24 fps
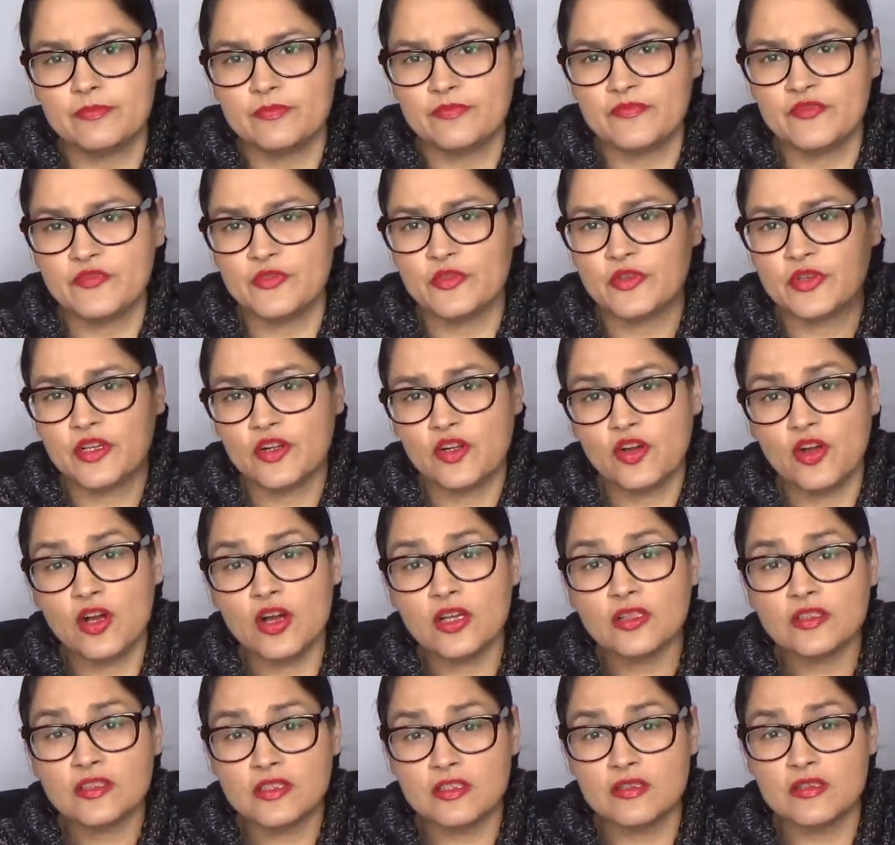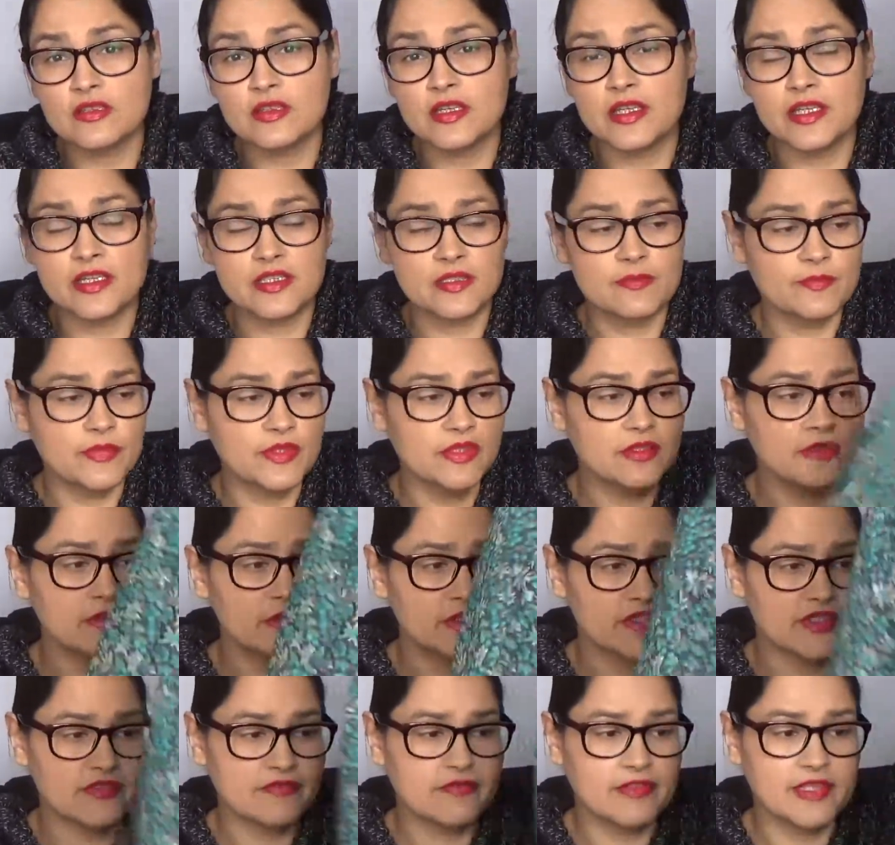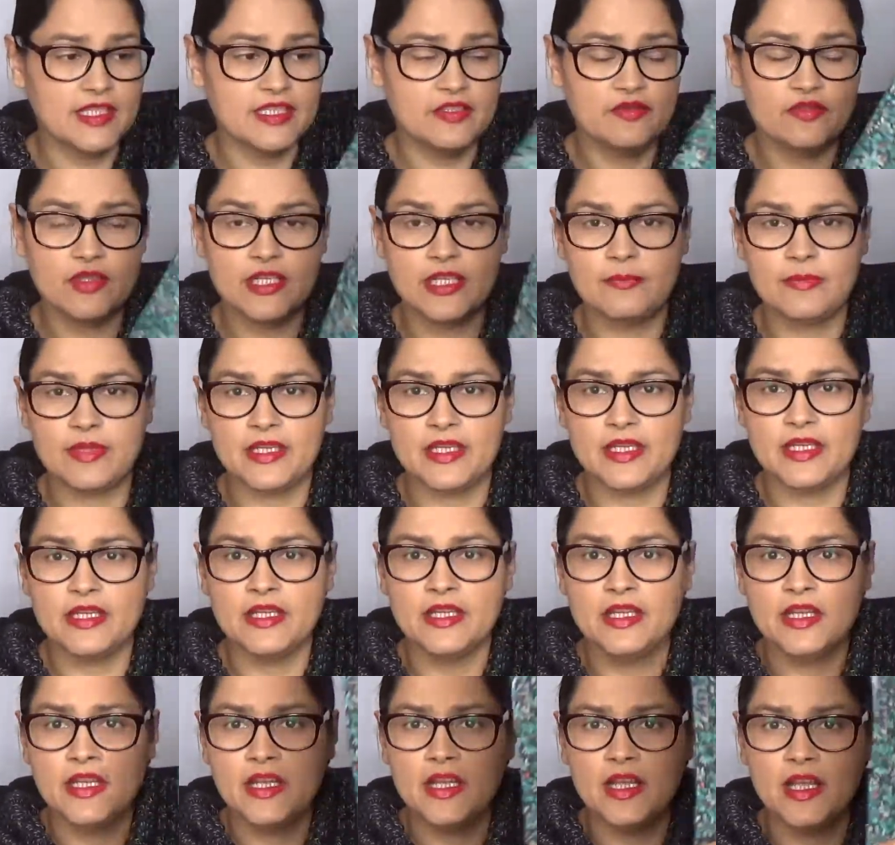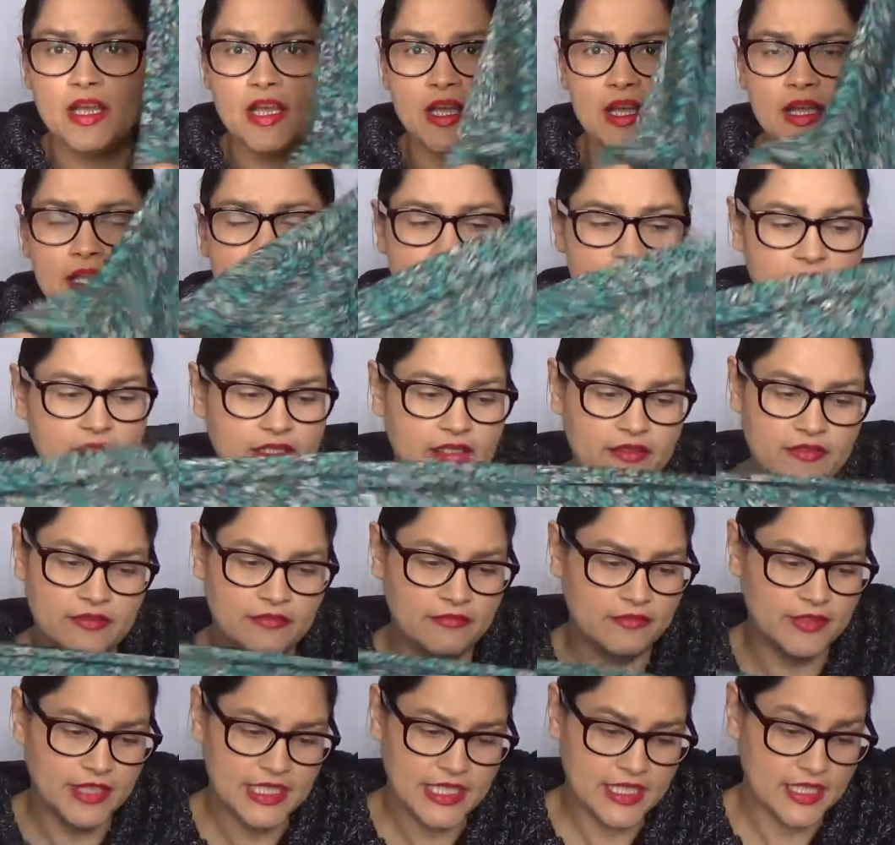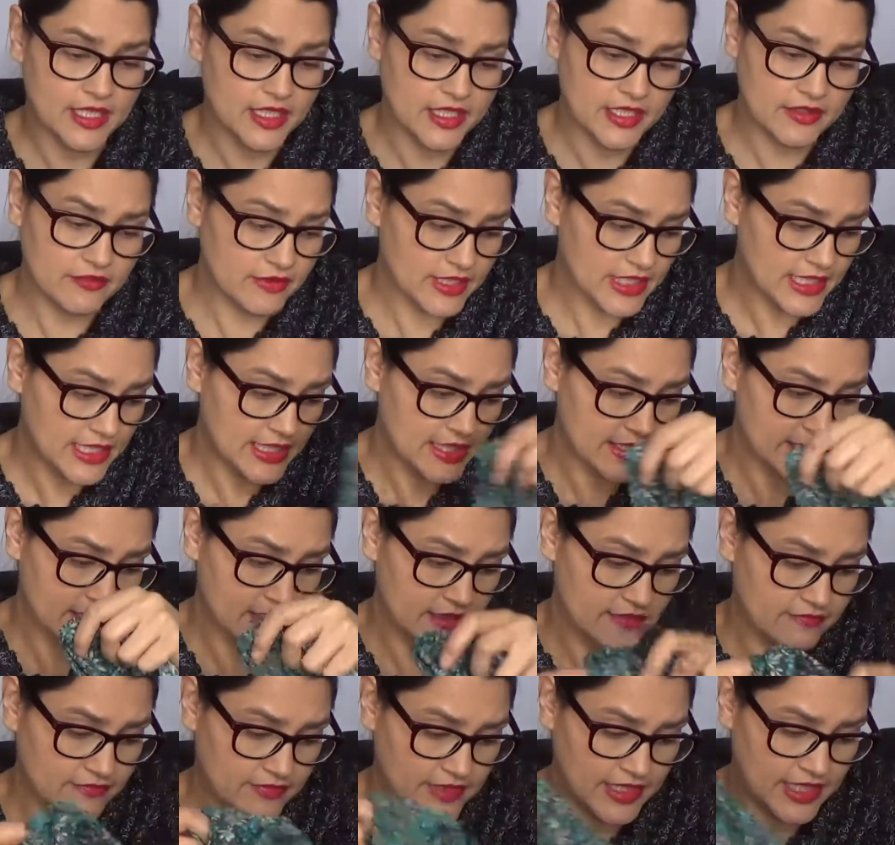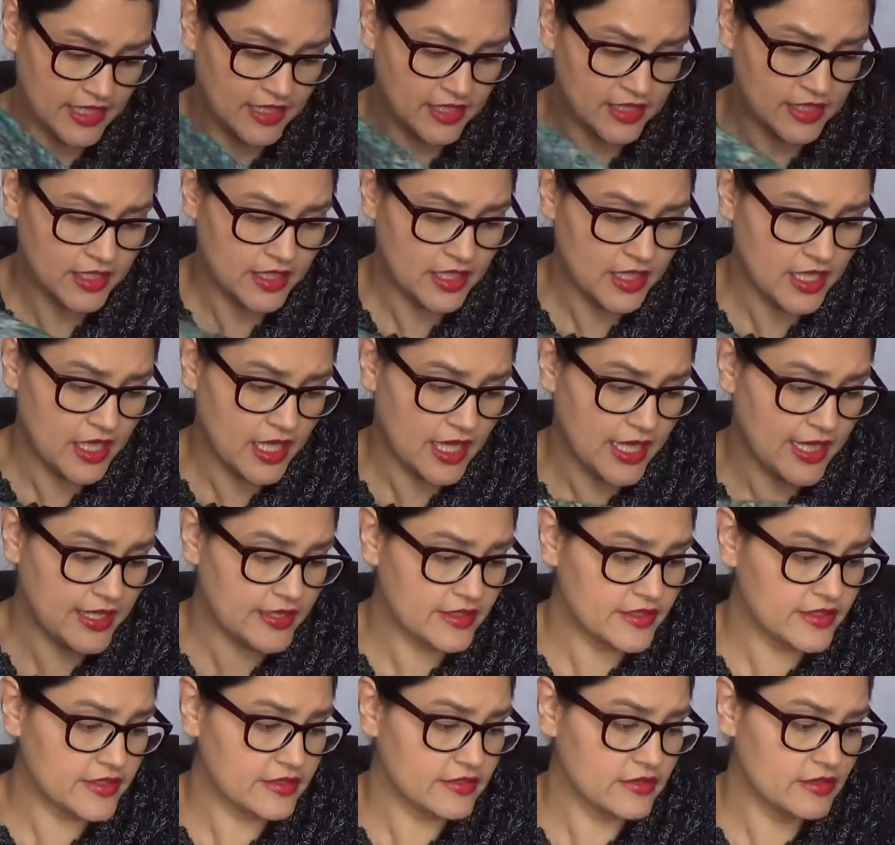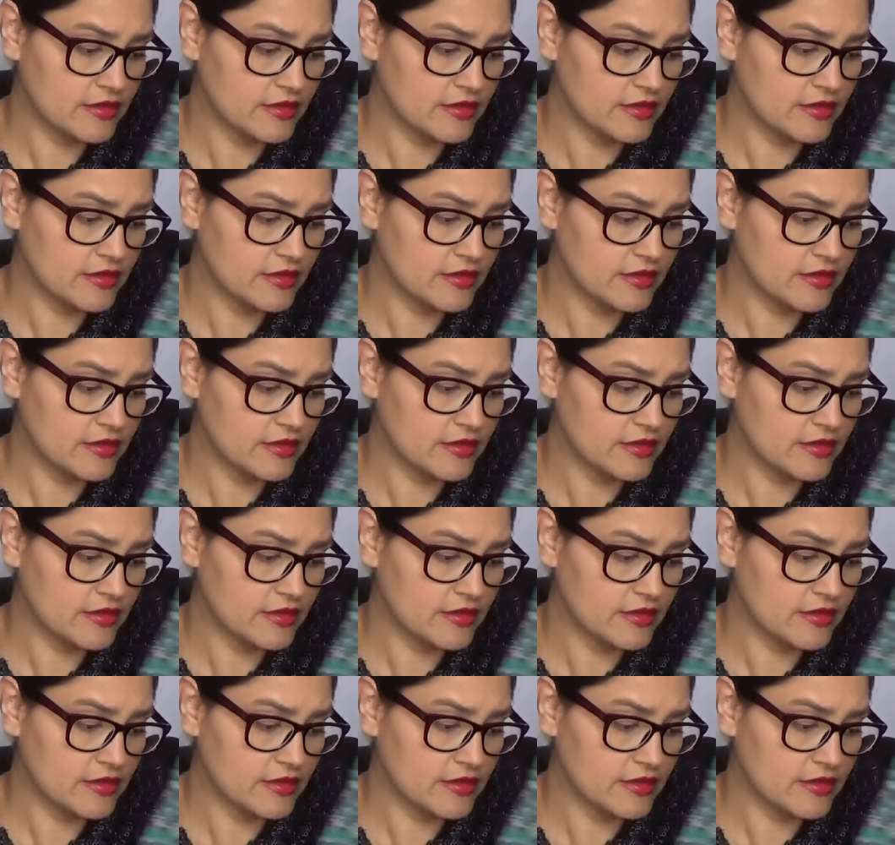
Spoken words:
For a cotton, it's beautifully drapey, and it really is lovely. And